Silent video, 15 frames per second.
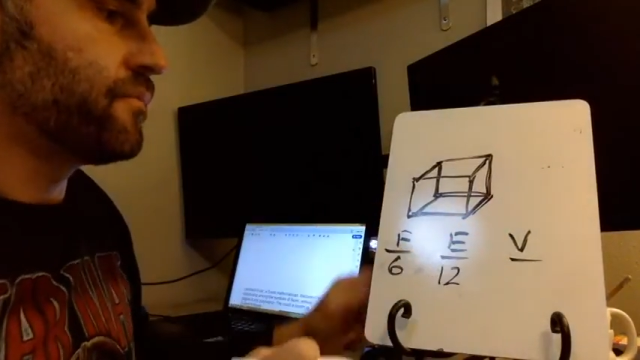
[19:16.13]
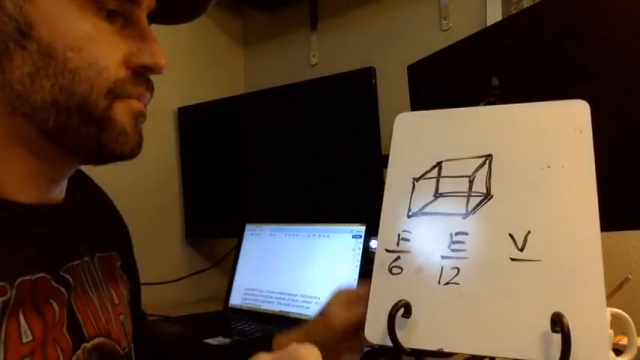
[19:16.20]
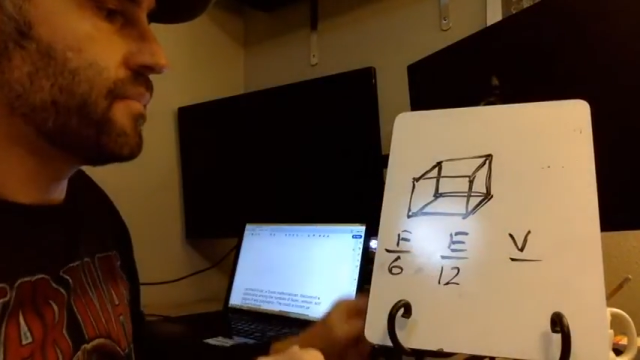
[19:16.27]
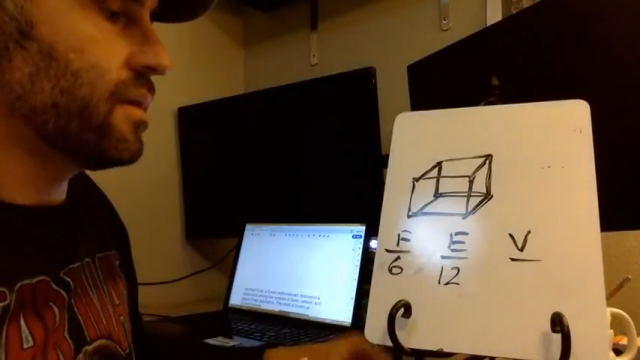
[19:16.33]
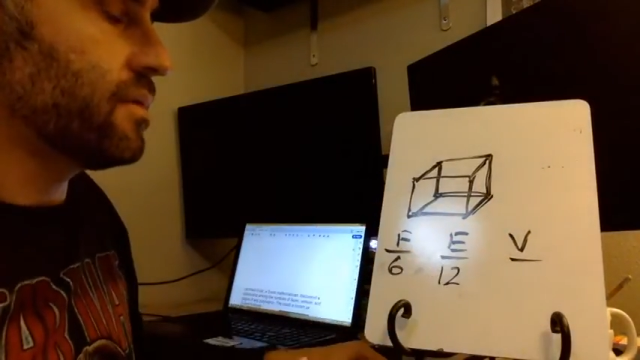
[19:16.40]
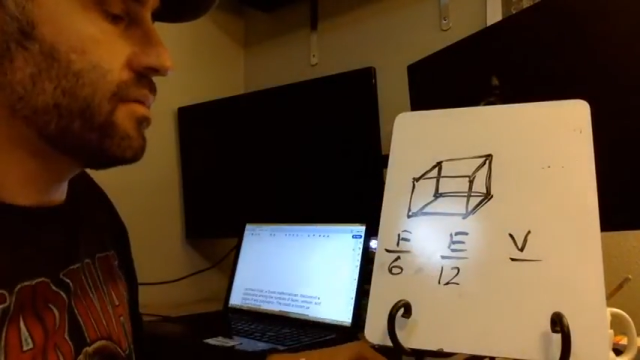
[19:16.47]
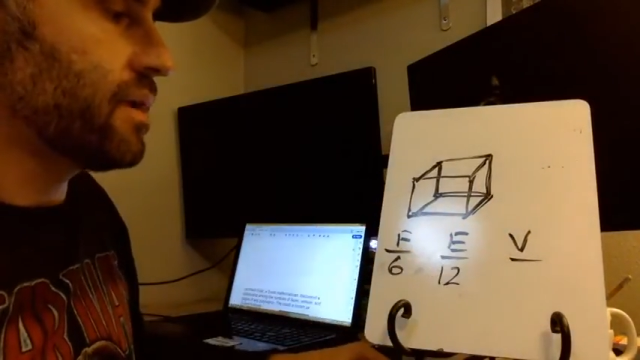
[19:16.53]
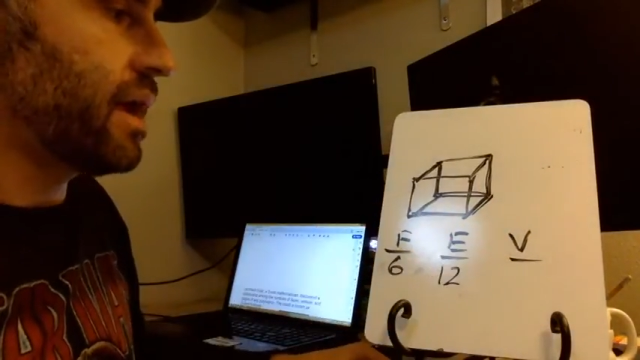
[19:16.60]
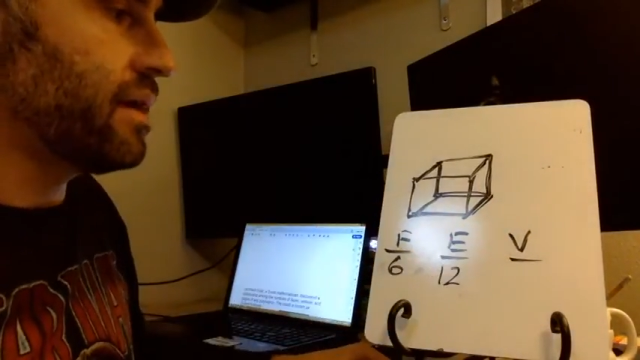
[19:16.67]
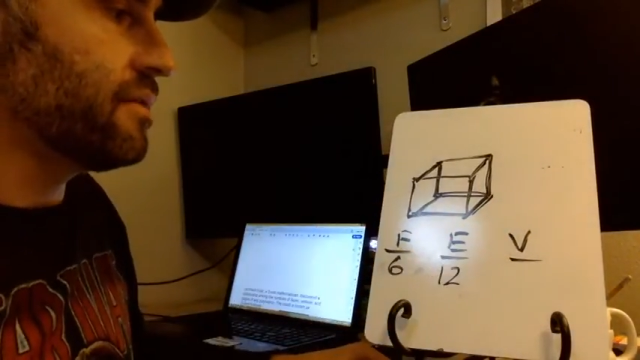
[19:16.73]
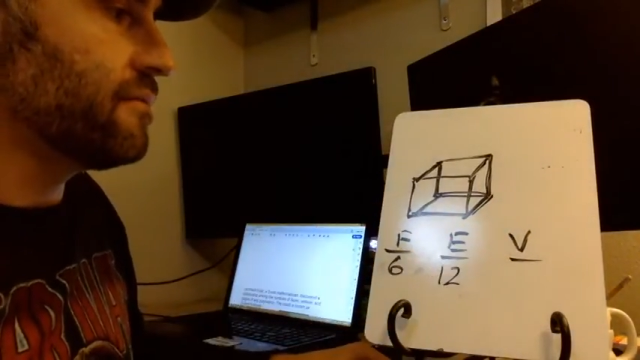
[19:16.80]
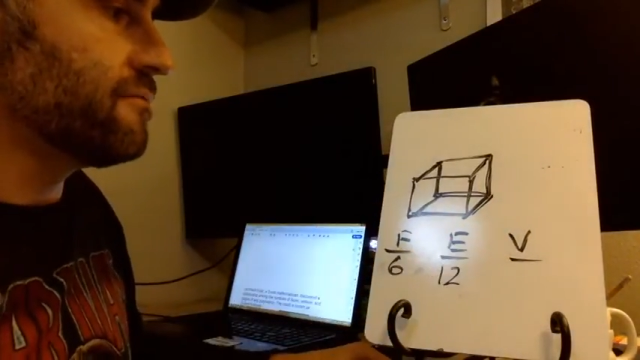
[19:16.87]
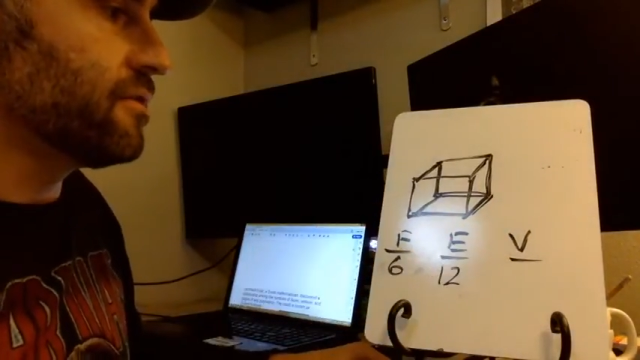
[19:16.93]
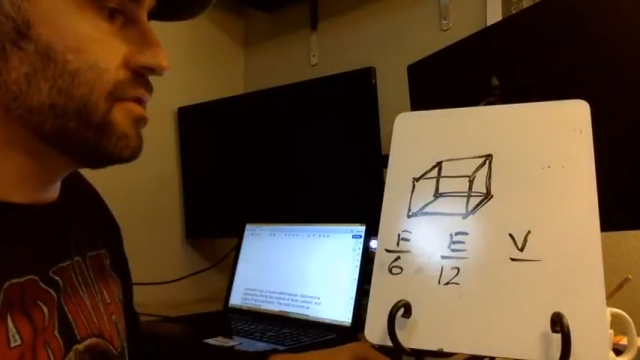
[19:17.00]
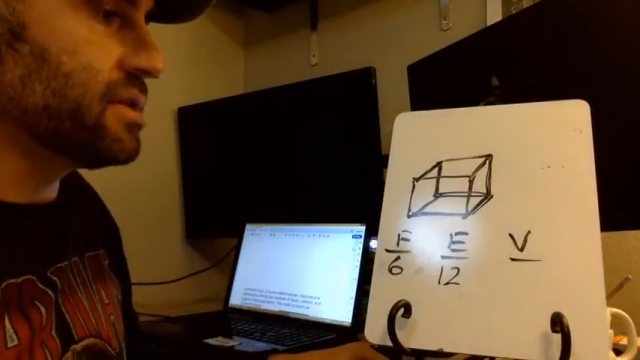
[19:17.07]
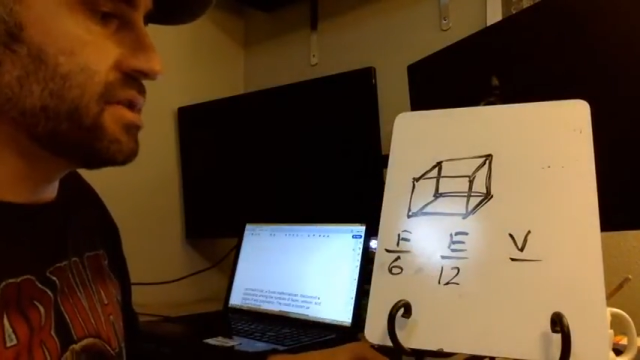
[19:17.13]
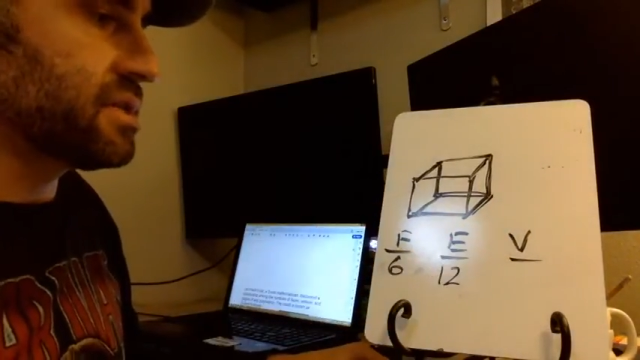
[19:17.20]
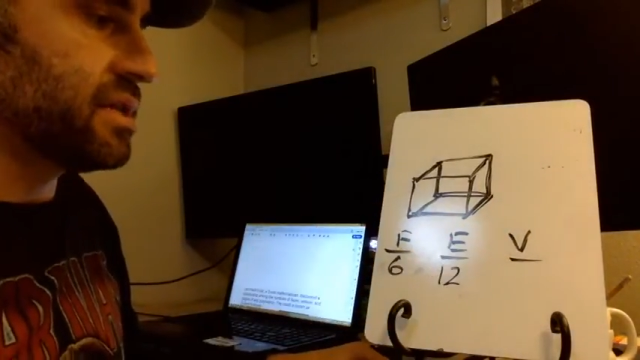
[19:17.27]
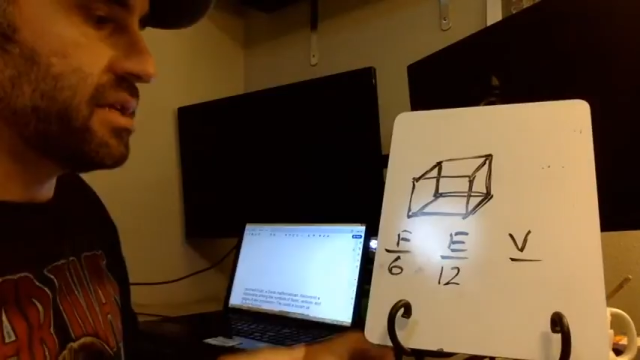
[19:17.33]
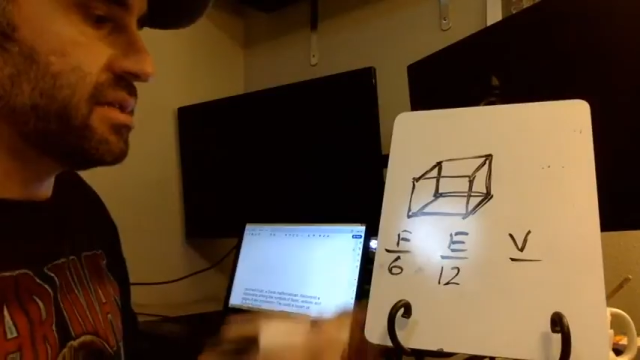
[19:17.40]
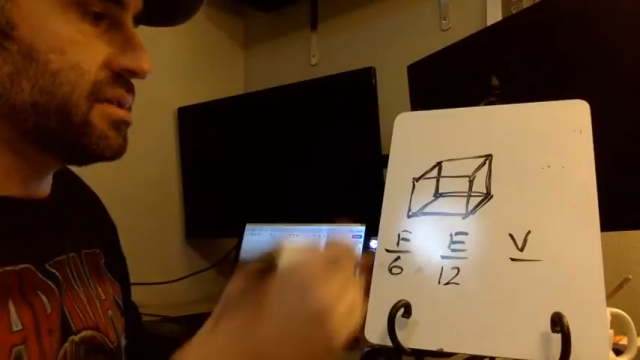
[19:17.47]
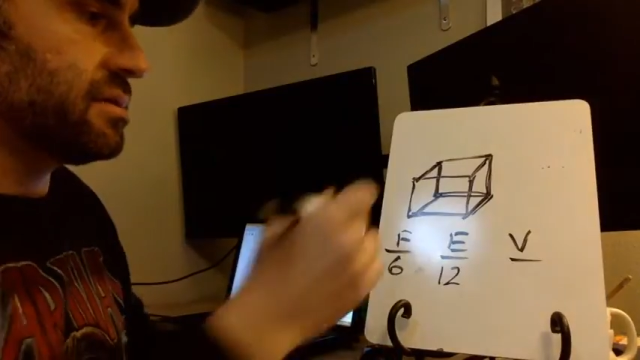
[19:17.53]
Okay,
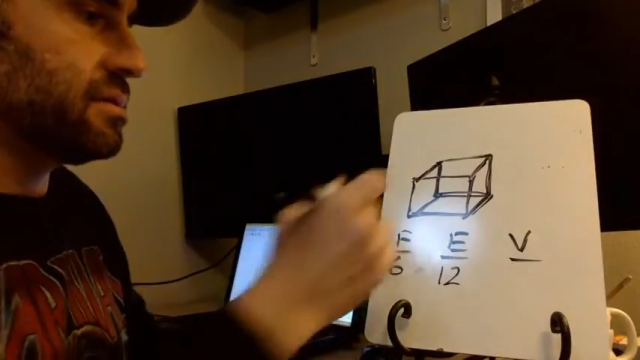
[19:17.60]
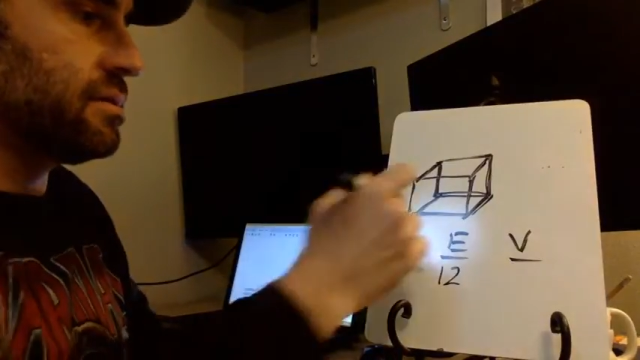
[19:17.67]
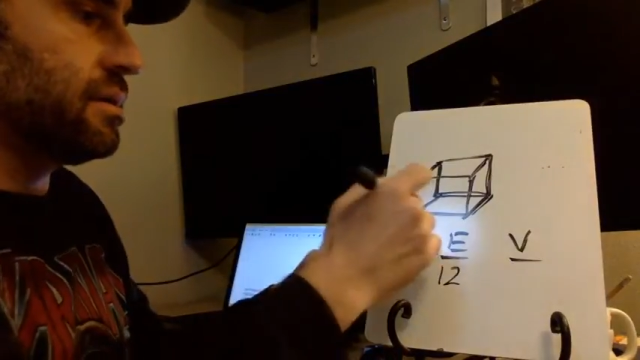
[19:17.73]
vertices,